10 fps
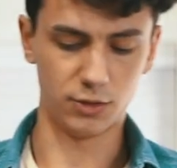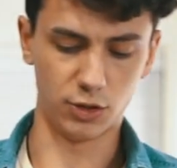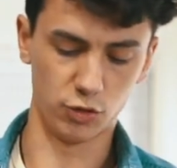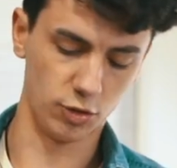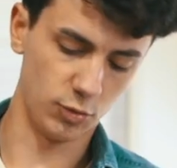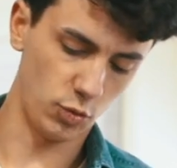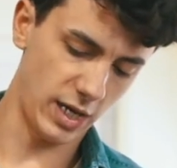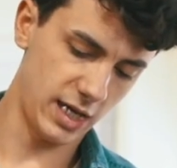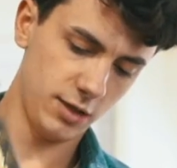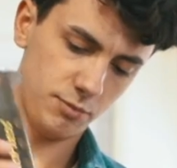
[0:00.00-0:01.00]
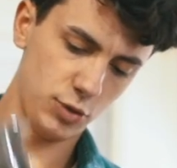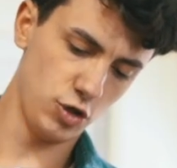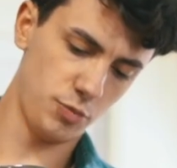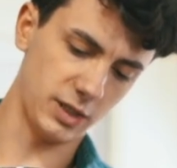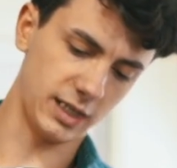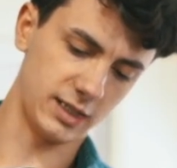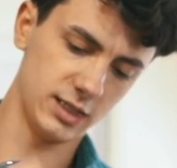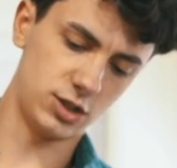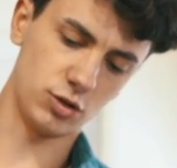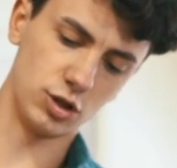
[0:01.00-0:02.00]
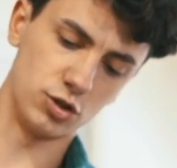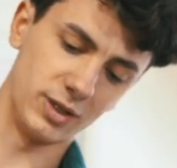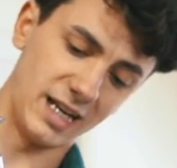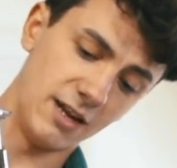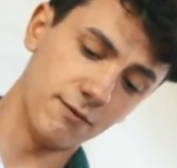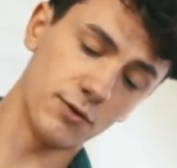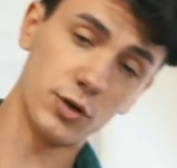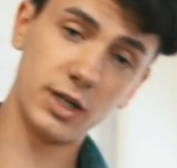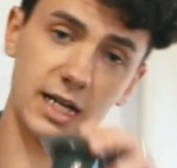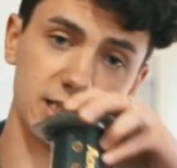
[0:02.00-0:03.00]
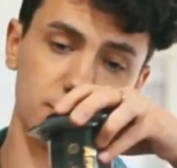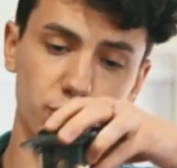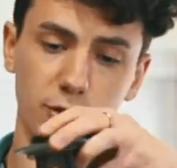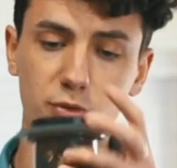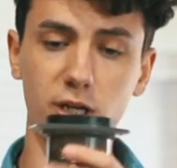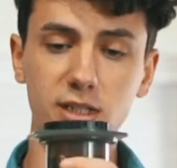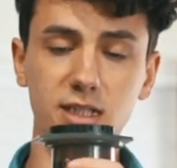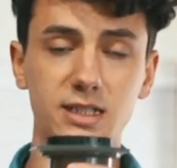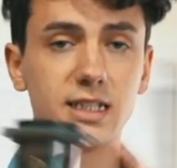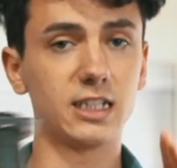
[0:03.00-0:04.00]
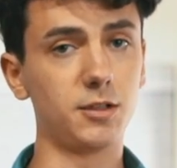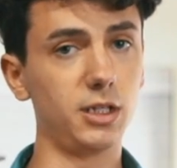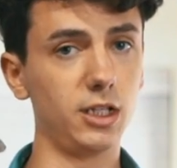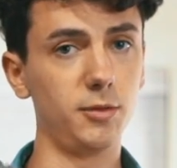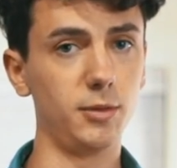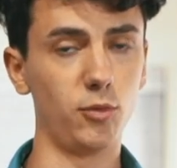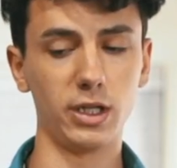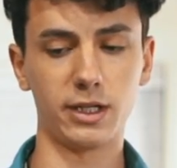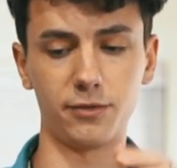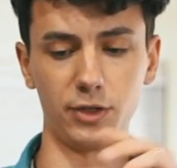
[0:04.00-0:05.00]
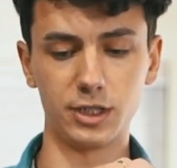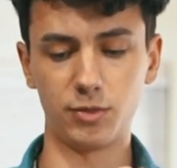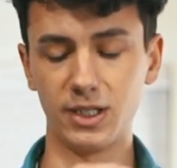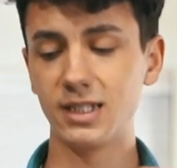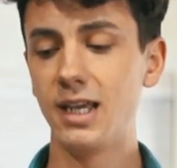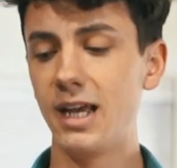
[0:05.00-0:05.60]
the normal way, like this. You can do it inverted as the brewing process. That's going to be a little bit more like a French press.